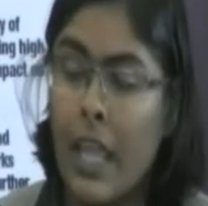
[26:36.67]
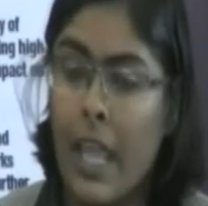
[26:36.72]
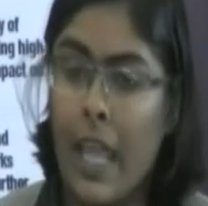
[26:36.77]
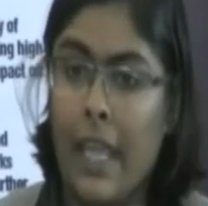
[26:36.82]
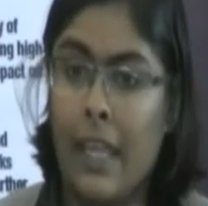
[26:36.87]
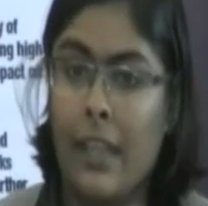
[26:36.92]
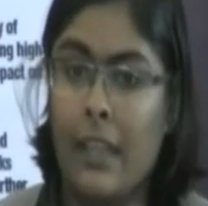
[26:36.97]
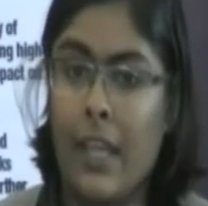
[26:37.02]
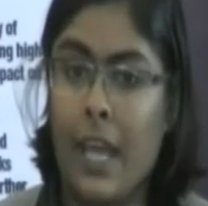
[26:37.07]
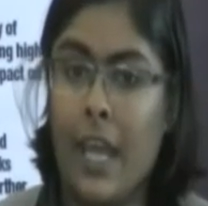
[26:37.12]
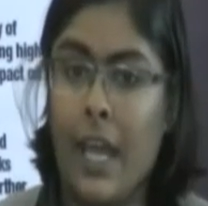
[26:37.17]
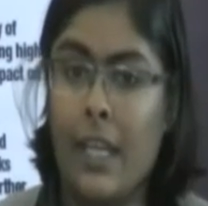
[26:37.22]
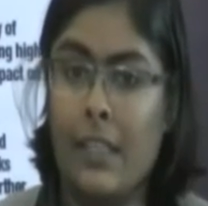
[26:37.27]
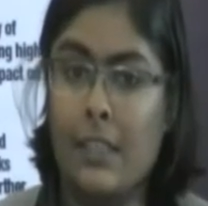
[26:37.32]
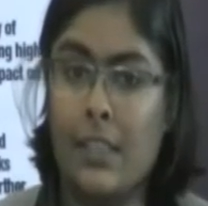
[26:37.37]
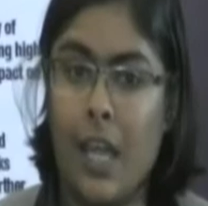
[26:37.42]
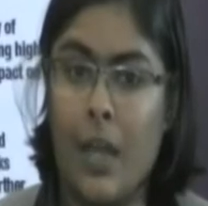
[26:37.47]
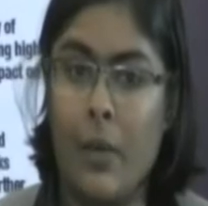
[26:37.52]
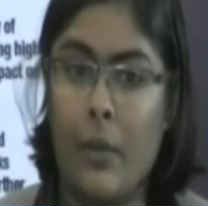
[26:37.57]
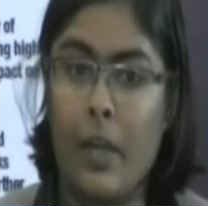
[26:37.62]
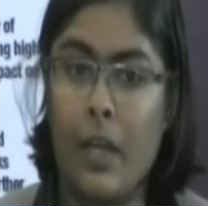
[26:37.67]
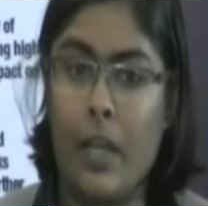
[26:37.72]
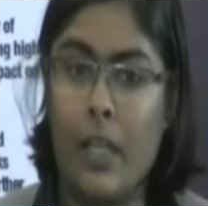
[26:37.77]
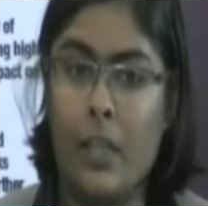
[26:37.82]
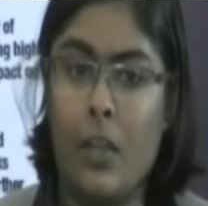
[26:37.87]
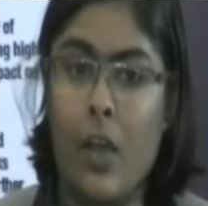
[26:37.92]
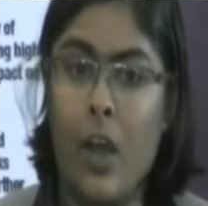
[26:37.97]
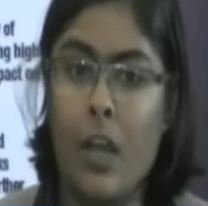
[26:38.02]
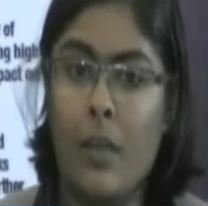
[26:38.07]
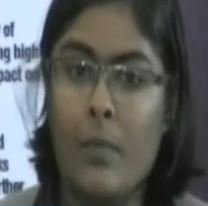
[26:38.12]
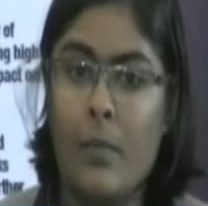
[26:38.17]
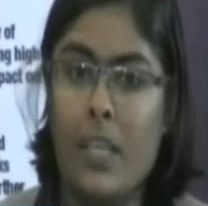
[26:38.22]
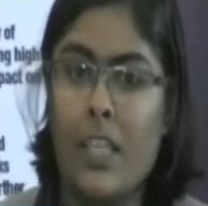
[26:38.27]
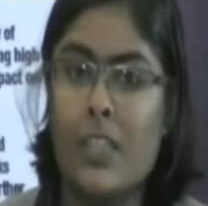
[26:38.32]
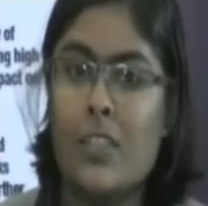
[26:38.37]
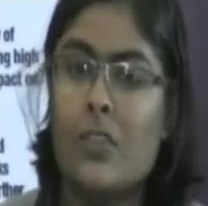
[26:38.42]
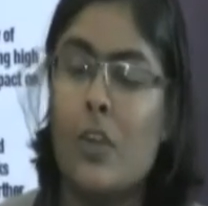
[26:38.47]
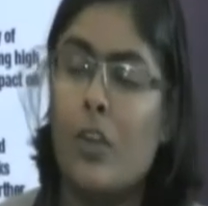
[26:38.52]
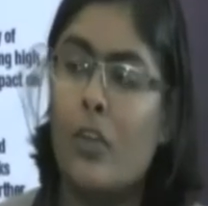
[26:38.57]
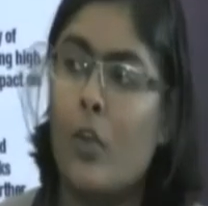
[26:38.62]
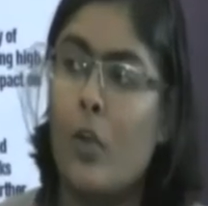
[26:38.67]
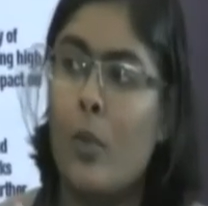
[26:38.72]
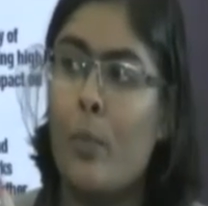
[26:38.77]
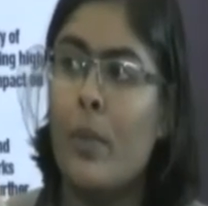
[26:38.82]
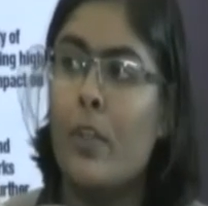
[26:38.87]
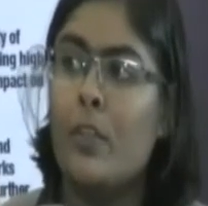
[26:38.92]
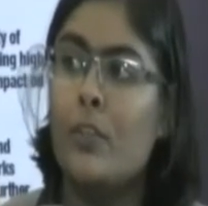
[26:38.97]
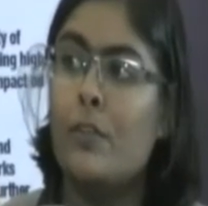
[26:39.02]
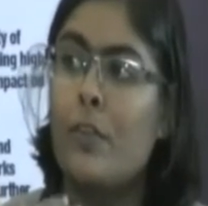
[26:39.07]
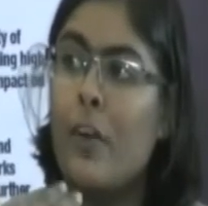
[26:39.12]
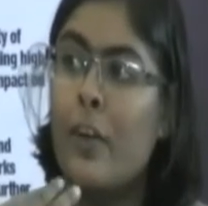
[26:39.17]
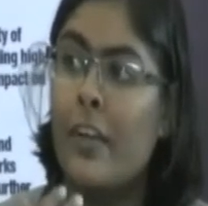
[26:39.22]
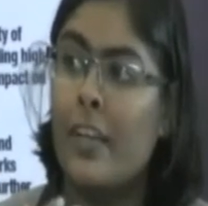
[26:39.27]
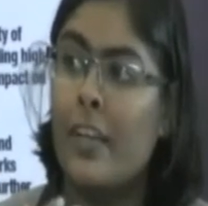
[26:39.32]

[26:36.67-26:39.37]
and that our economy is not open to foreign